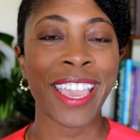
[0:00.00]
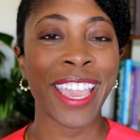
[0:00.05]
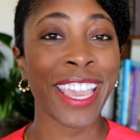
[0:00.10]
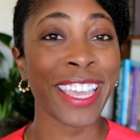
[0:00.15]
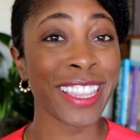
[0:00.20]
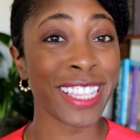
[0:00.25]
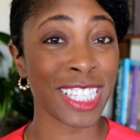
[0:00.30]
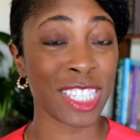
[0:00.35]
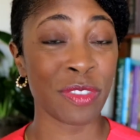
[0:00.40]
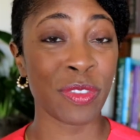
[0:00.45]

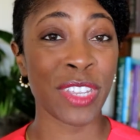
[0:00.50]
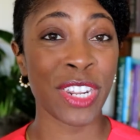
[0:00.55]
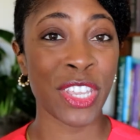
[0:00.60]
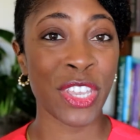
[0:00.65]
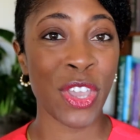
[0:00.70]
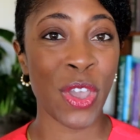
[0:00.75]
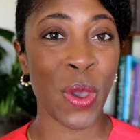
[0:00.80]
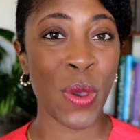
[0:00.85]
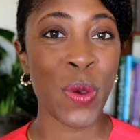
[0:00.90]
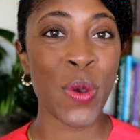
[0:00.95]
In this
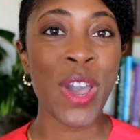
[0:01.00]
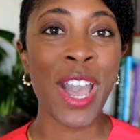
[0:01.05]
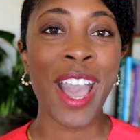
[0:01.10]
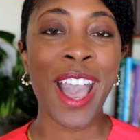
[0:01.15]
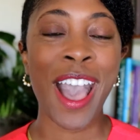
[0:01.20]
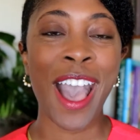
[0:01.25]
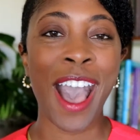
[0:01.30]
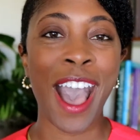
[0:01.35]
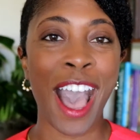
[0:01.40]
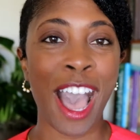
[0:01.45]
video,
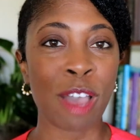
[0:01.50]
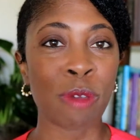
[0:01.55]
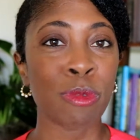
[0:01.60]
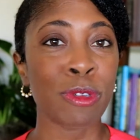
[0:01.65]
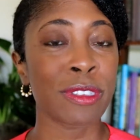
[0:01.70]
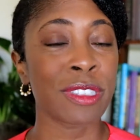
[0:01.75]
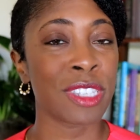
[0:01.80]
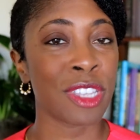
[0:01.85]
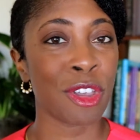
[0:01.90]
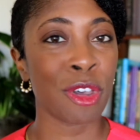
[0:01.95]
I
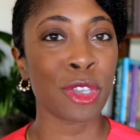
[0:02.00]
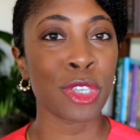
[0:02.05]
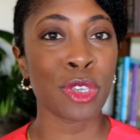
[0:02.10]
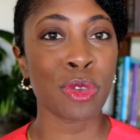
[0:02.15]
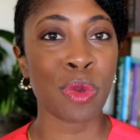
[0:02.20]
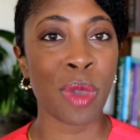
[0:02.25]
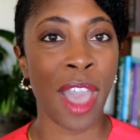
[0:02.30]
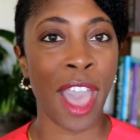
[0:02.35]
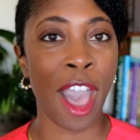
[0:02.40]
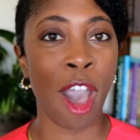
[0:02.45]
will tell
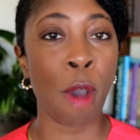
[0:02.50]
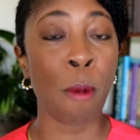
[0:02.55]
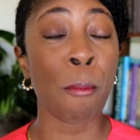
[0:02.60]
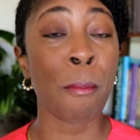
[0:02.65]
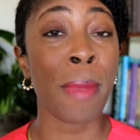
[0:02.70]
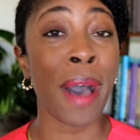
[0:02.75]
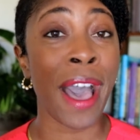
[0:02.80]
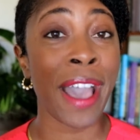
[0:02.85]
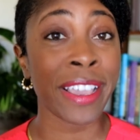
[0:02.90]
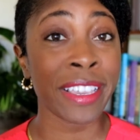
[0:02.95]
you how
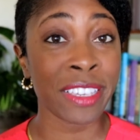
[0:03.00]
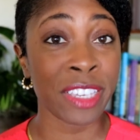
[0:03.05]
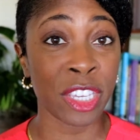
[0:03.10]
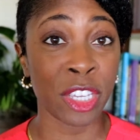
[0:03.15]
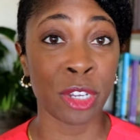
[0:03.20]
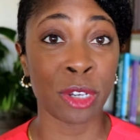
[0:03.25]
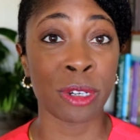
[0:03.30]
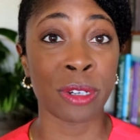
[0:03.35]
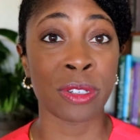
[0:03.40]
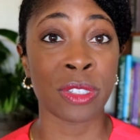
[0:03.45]
my
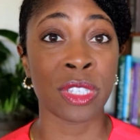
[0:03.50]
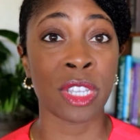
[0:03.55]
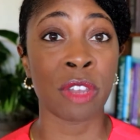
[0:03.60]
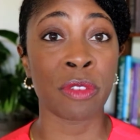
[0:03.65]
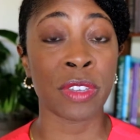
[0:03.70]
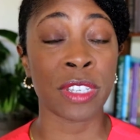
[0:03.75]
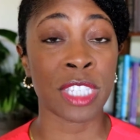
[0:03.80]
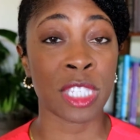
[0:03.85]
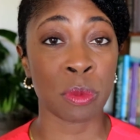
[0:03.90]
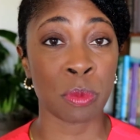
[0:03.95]
years
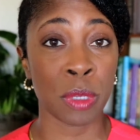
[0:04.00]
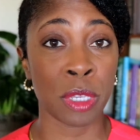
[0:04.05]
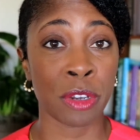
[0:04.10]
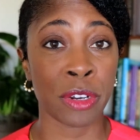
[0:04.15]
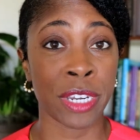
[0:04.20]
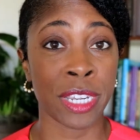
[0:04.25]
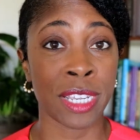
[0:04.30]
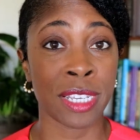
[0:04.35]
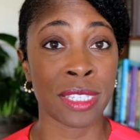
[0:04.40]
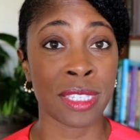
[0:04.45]
of
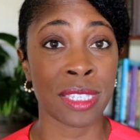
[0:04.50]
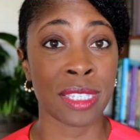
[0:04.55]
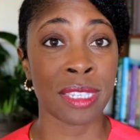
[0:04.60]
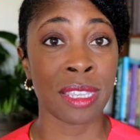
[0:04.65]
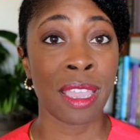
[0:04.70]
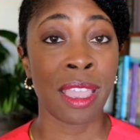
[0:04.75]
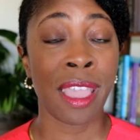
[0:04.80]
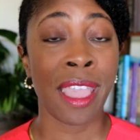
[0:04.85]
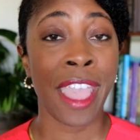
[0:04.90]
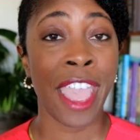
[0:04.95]
experience
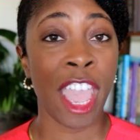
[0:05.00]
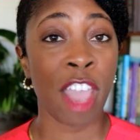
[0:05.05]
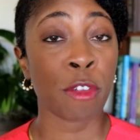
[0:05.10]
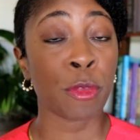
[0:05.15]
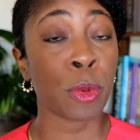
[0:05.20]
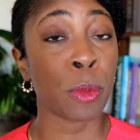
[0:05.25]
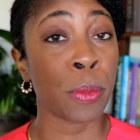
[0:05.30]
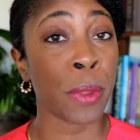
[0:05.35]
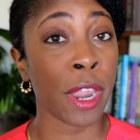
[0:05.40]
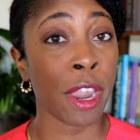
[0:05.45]
have
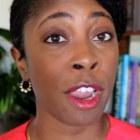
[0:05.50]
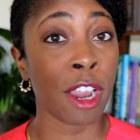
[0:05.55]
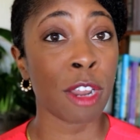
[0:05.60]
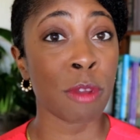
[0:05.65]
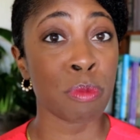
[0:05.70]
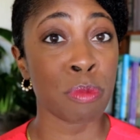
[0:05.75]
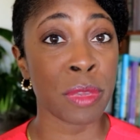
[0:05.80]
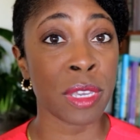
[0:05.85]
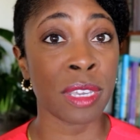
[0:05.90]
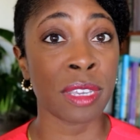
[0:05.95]

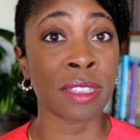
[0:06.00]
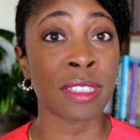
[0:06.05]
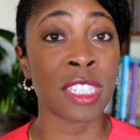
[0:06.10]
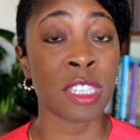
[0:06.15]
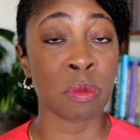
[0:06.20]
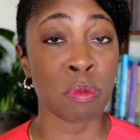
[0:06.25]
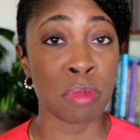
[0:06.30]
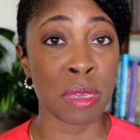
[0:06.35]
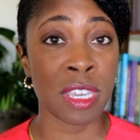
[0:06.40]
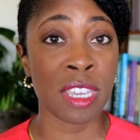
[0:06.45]
prepared me
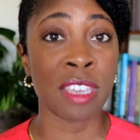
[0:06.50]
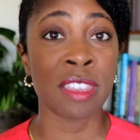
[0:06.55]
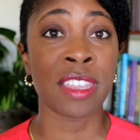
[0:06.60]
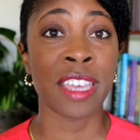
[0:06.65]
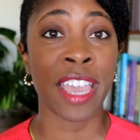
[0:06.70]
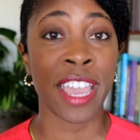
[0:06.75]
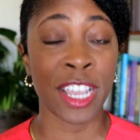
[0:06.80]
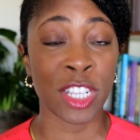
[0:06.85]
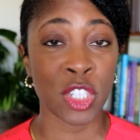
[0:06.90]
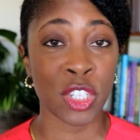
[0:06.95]
to be
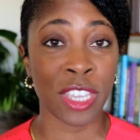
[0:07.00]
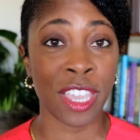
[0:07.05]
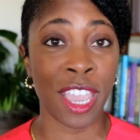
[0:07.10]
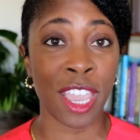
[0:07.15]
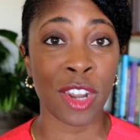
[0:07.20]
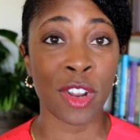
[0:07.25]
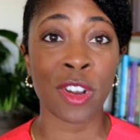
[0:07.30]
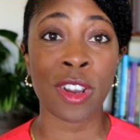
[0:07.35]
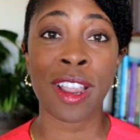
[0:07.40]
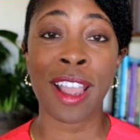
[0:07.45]
the
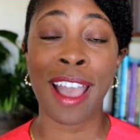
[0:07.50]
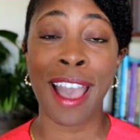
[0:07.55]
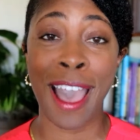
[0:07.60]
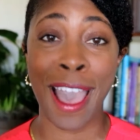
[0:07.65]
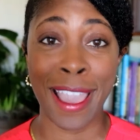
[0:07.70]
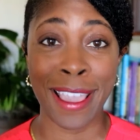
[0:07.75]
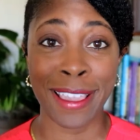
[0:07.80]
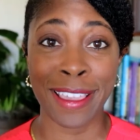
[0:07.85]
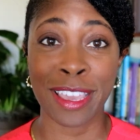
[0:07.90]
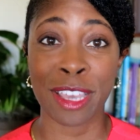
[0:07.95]
educator
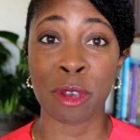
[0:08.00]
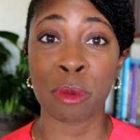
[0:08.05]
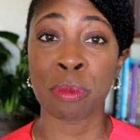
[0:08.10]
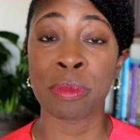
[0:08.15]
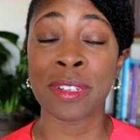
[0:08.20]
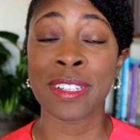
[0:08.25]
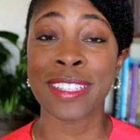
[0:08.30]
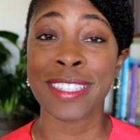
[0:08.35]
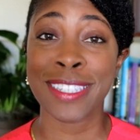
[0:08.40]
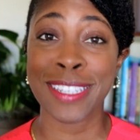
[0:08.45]
I
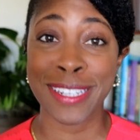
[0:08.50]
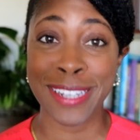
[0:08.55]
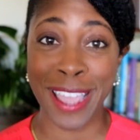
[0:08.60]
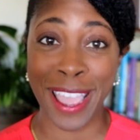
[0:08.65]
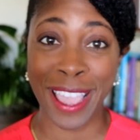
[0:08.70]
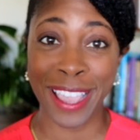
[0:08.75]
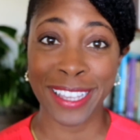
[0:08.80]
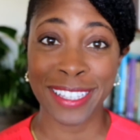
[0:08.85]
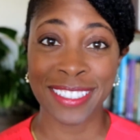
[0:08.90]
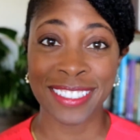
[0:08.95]
am
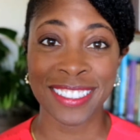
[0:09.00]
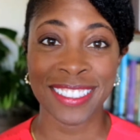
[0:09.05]
today.